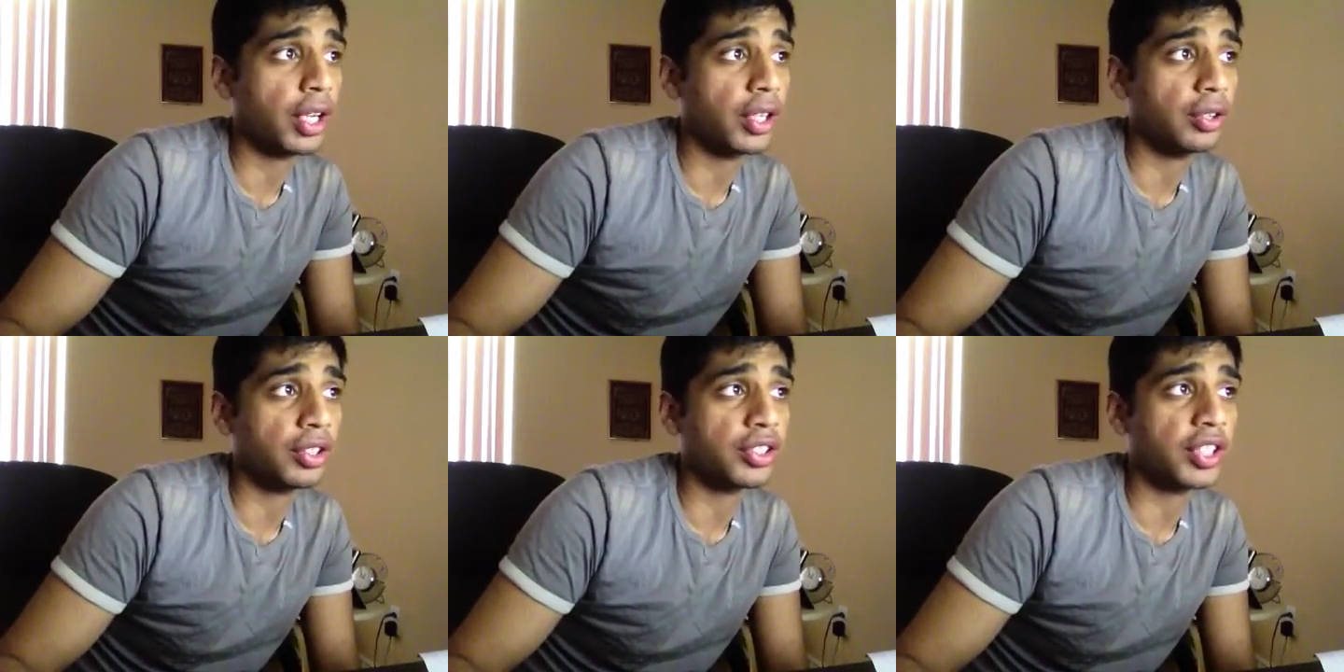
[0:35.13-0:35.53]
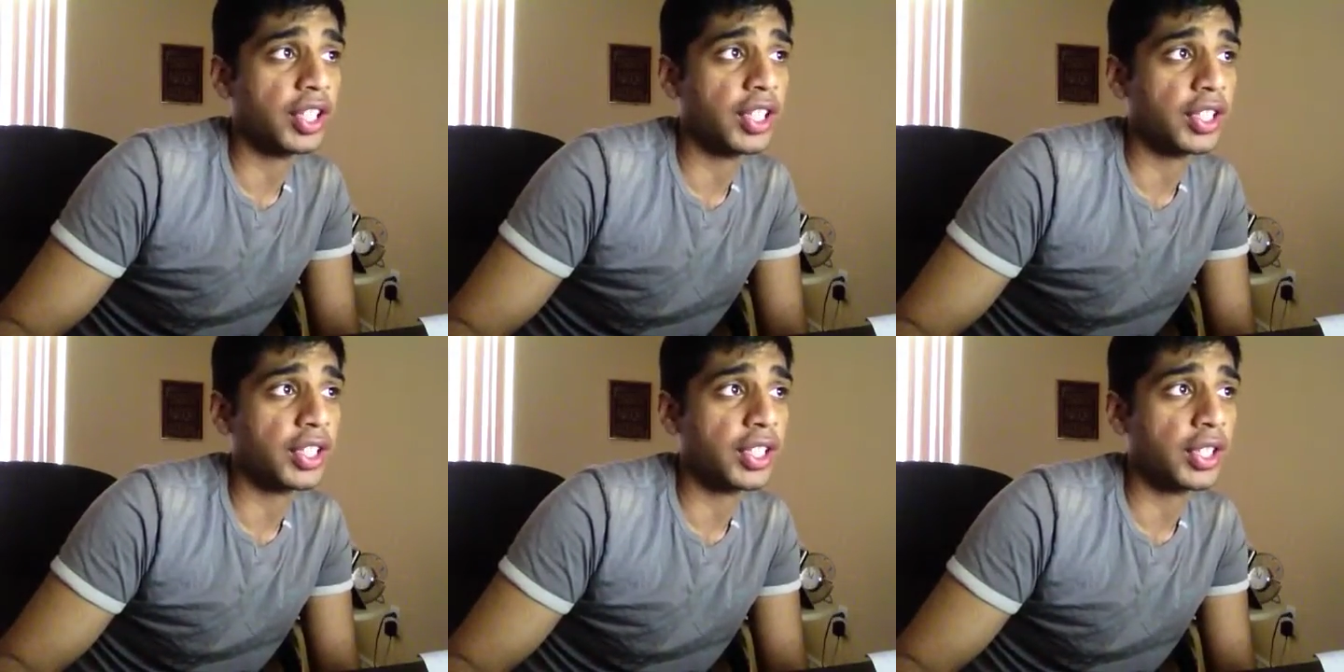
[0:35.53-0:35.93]
it looks
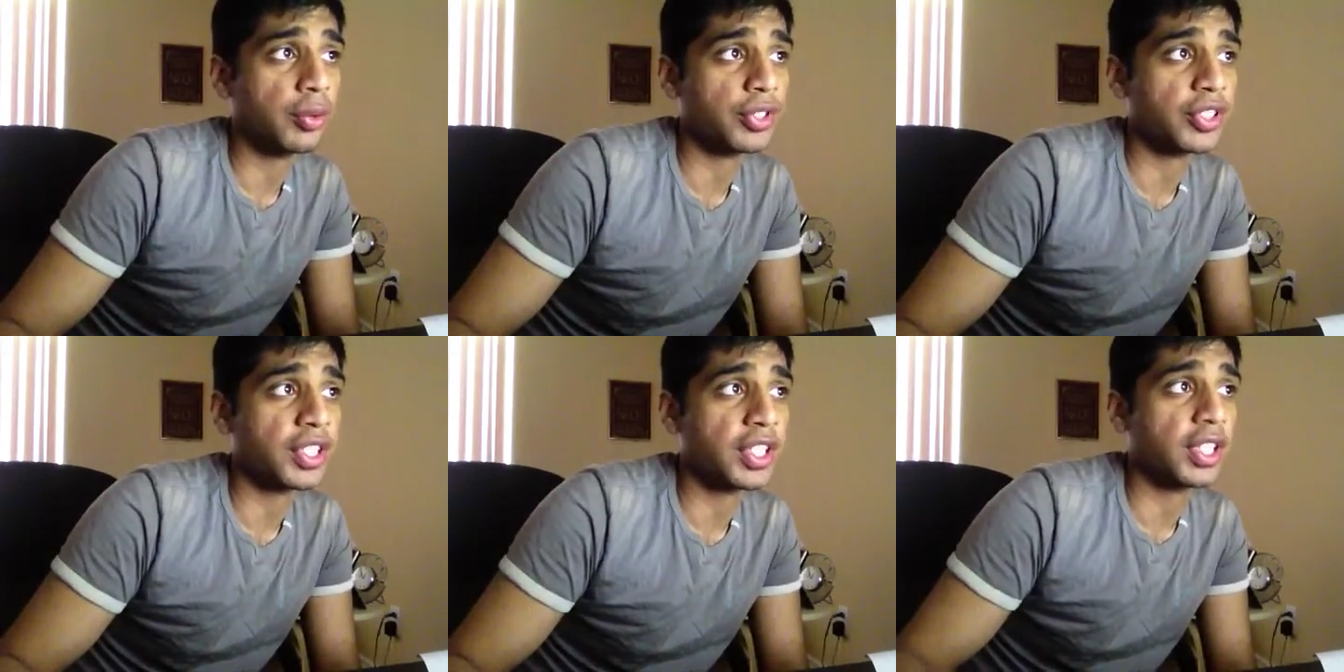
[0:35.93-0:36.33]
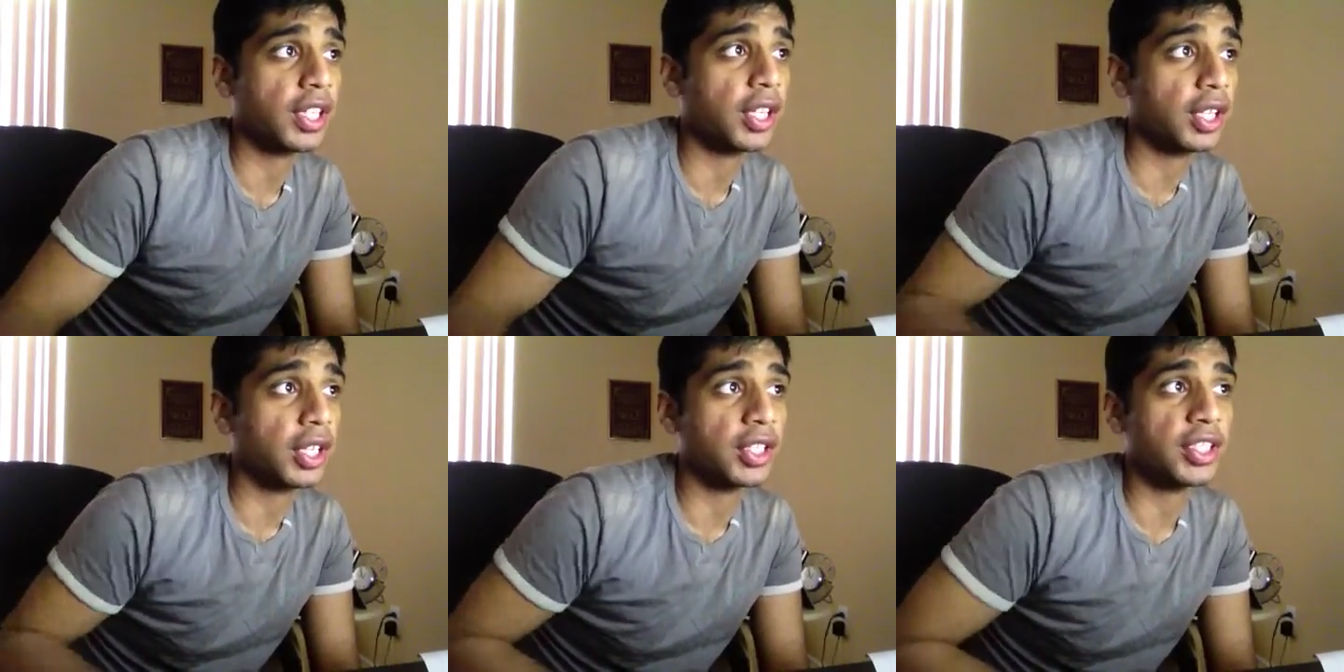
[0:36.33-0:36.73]
like there was a
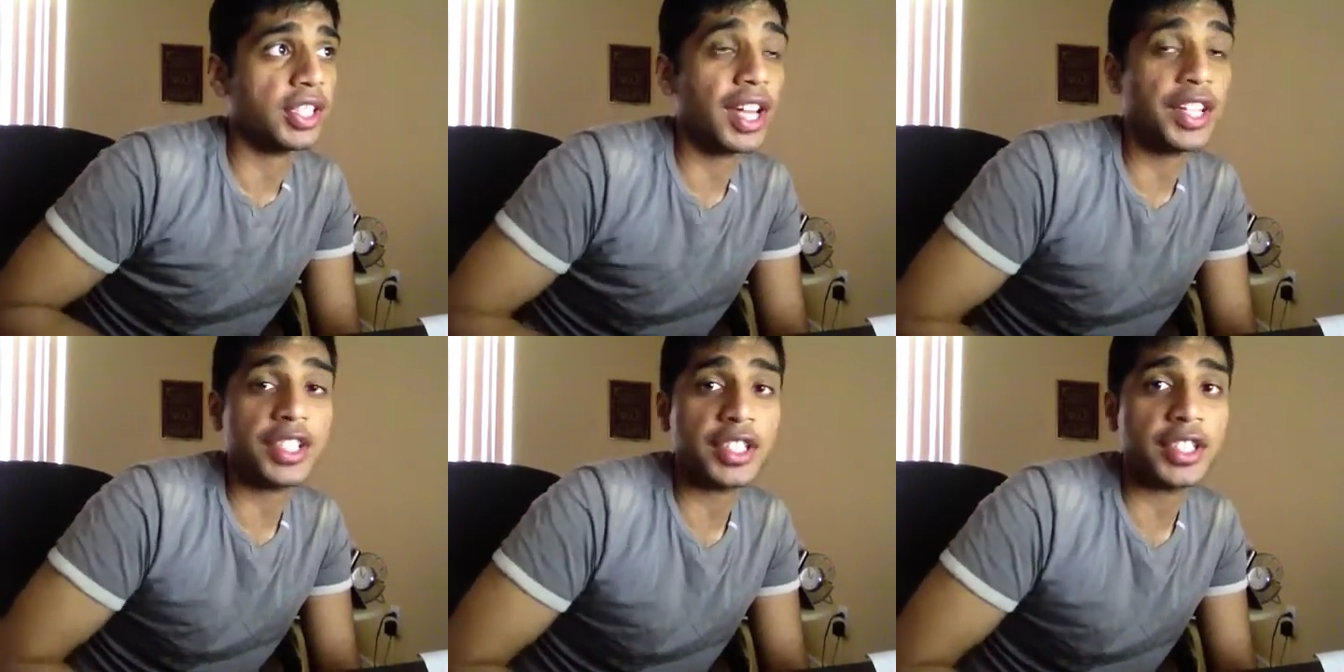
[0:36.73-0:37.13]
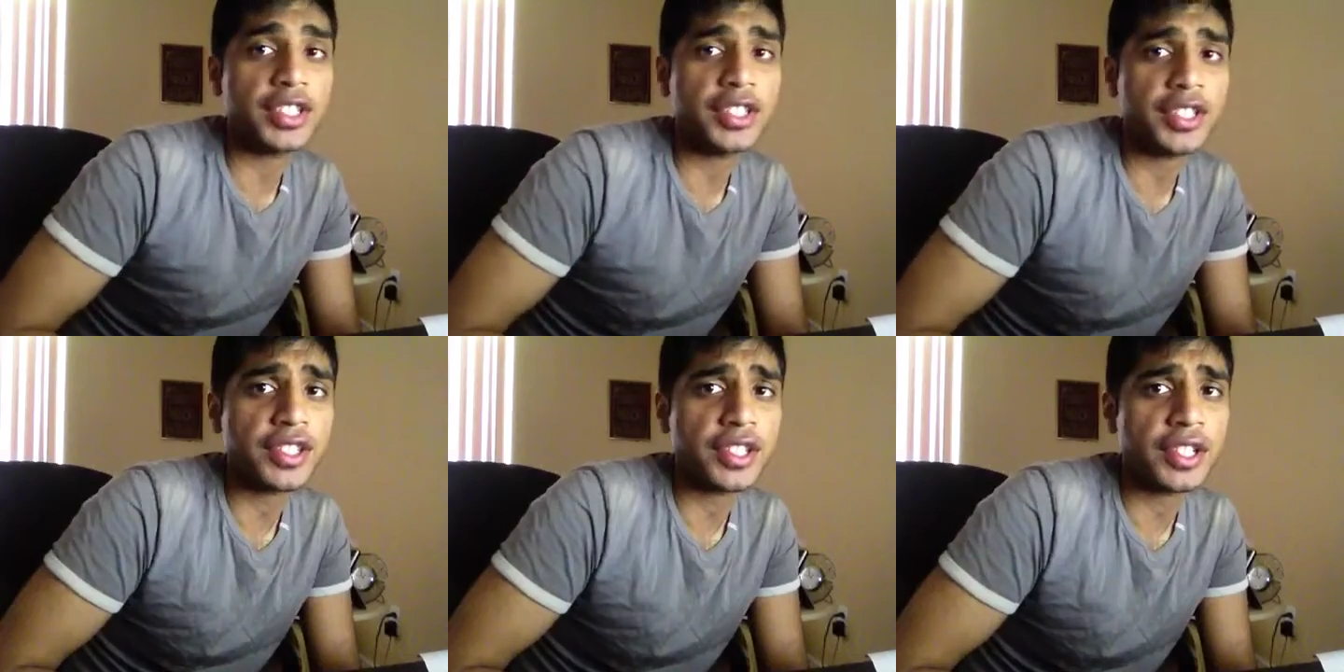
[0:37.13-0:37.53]

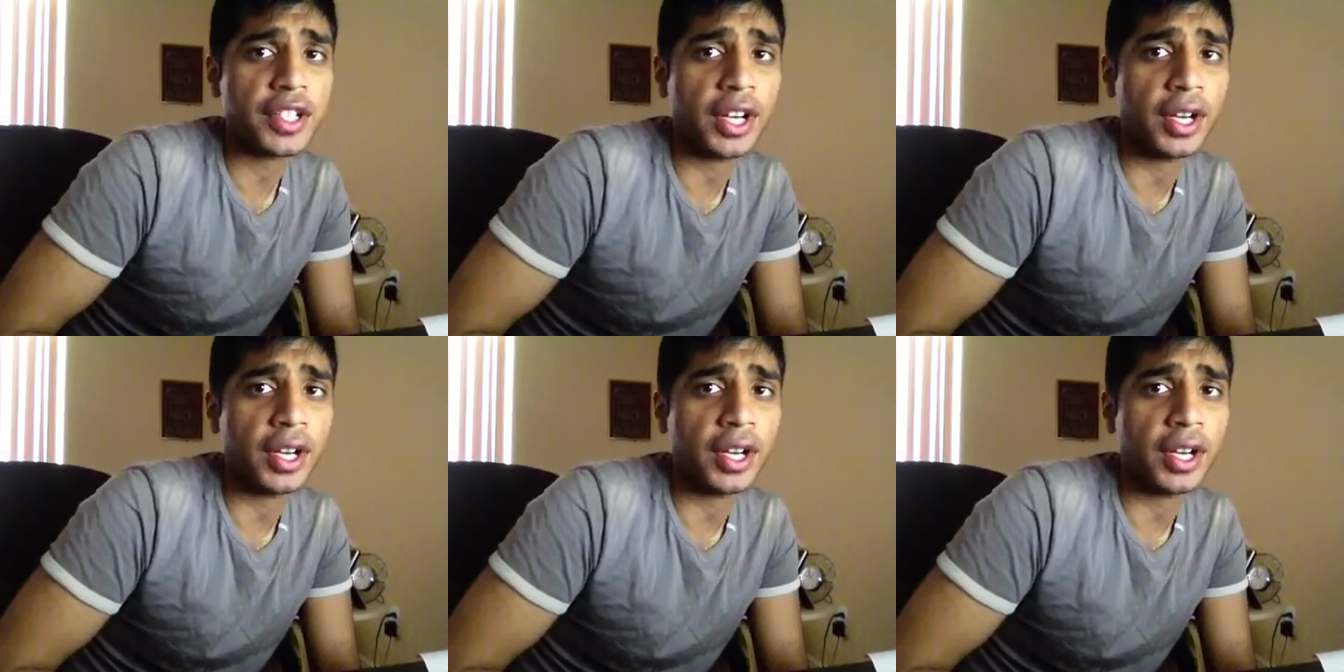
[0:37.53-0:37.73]
dentist.